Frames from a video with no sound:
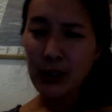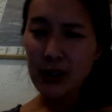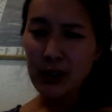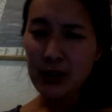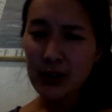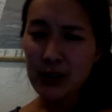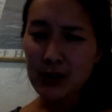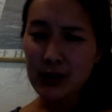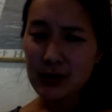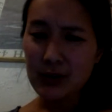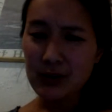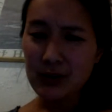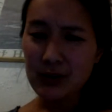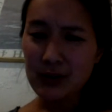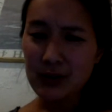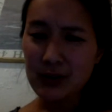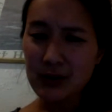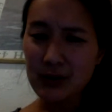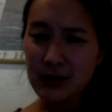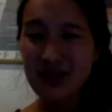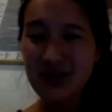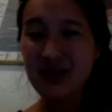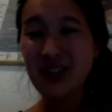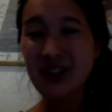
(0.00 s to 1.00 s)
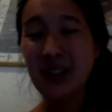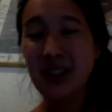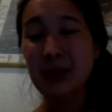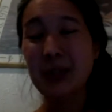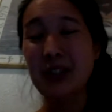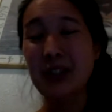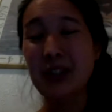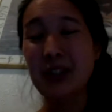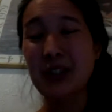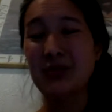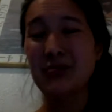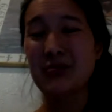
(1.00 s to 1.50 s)
well,
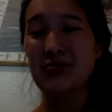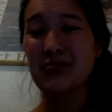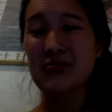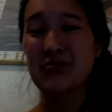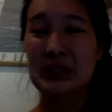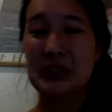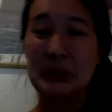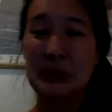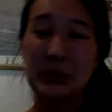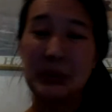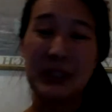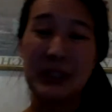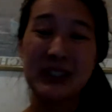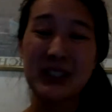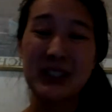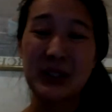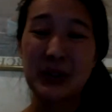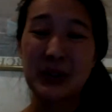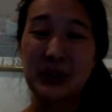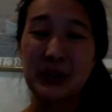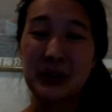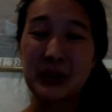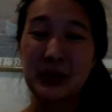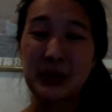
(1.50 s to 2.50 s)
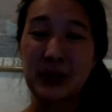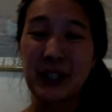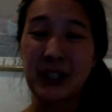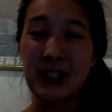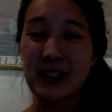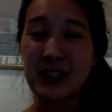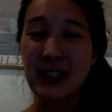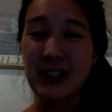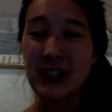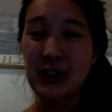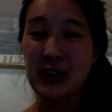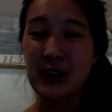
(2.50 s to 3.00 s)
depends how you
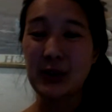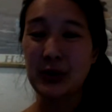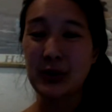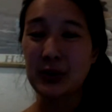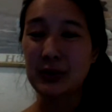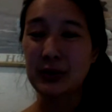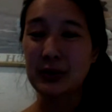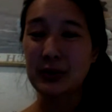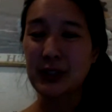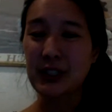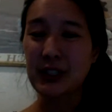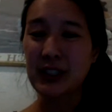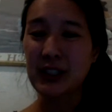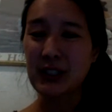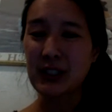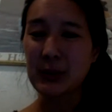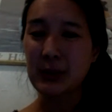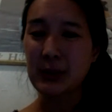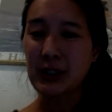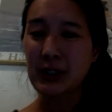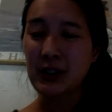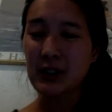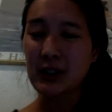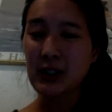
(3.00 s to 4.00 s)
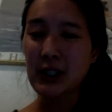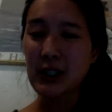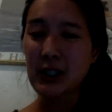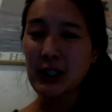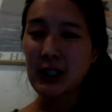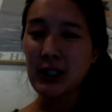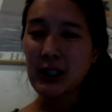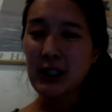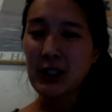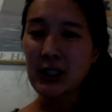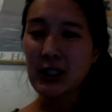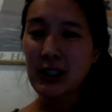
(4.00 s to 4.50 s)
define that, Jordan, right?
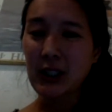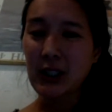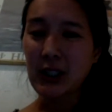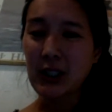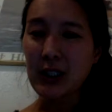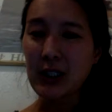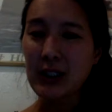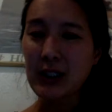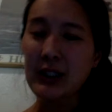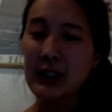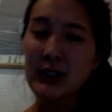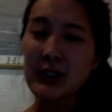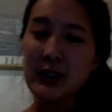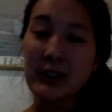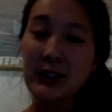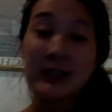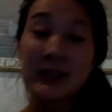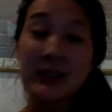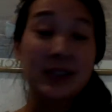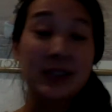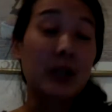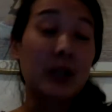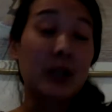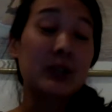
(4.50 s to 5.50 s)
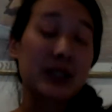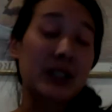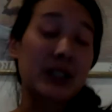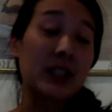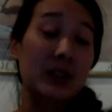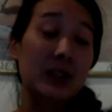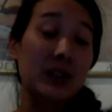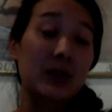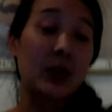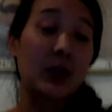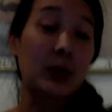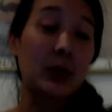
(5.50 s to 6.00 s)
I think it sounds
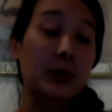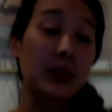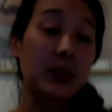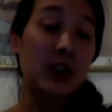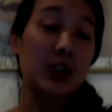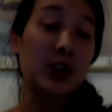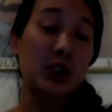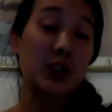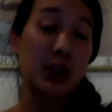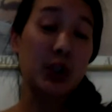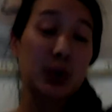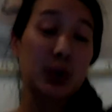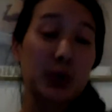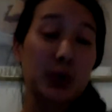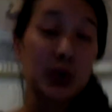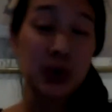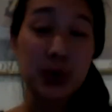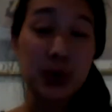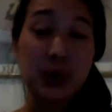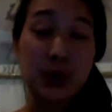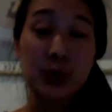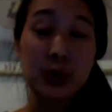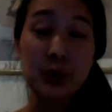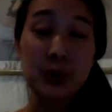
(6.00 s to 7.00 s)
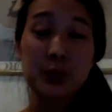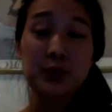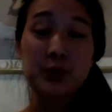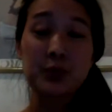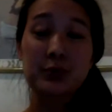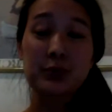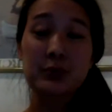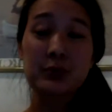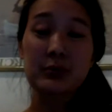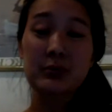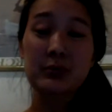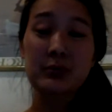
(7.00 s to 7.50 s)
like it's very much close to
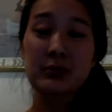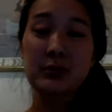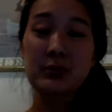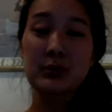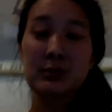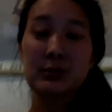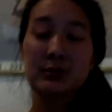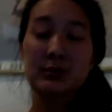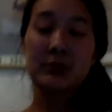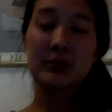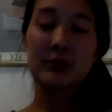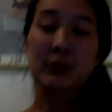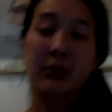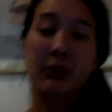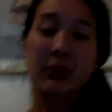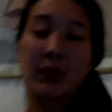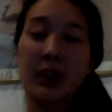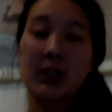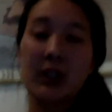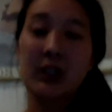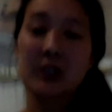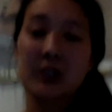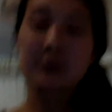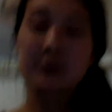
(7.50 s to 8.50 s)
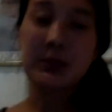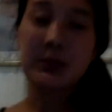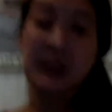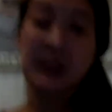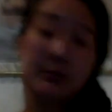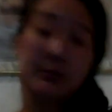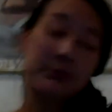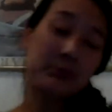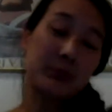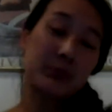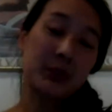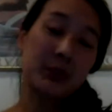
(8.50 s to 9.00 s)

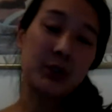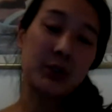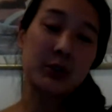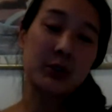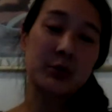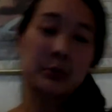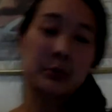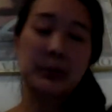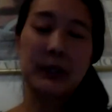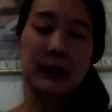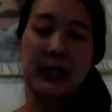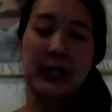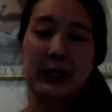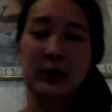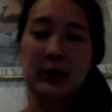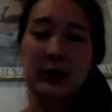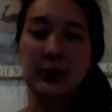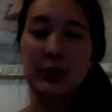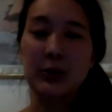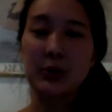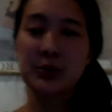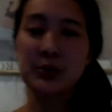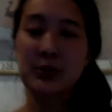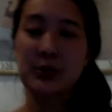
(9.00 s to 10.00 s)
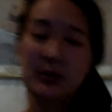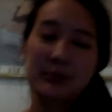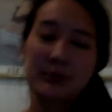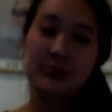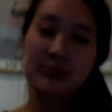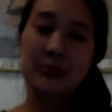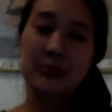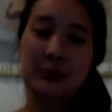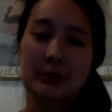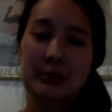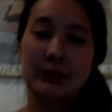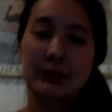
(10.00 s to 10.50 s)
but I don't know.
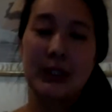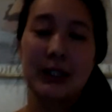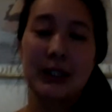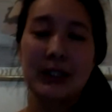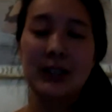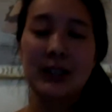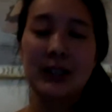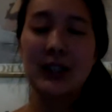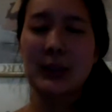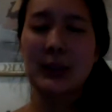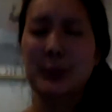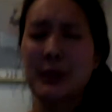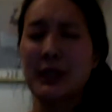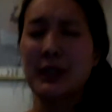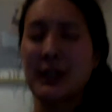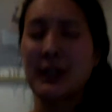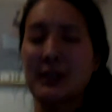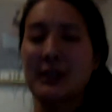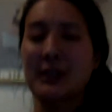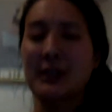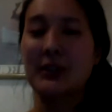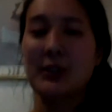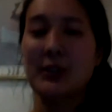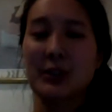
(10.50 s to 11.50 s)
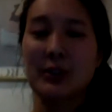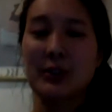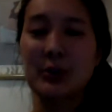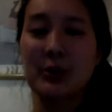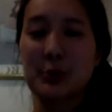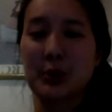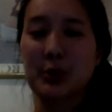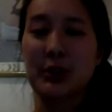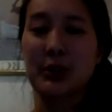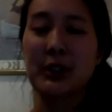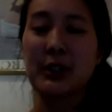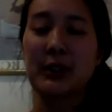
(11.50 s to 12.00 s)
I think that gets into a
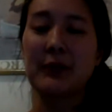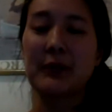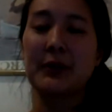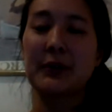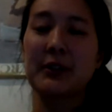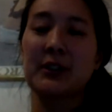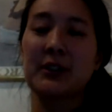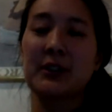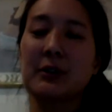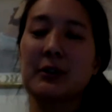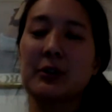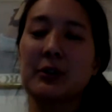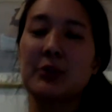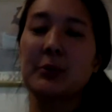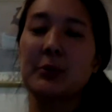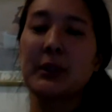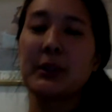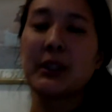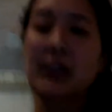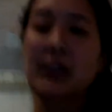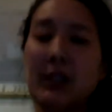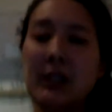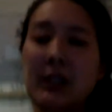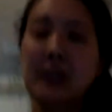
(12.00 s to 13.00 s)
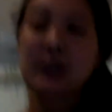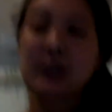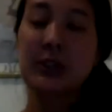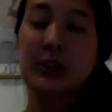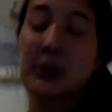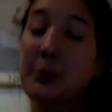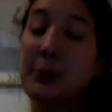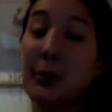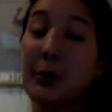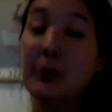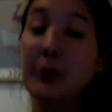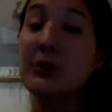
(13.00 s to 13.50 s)
little more like philosophical. But I
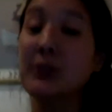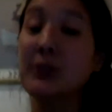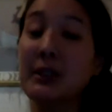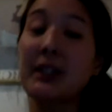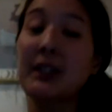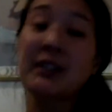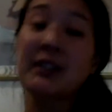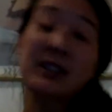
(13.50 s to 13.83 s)
suppose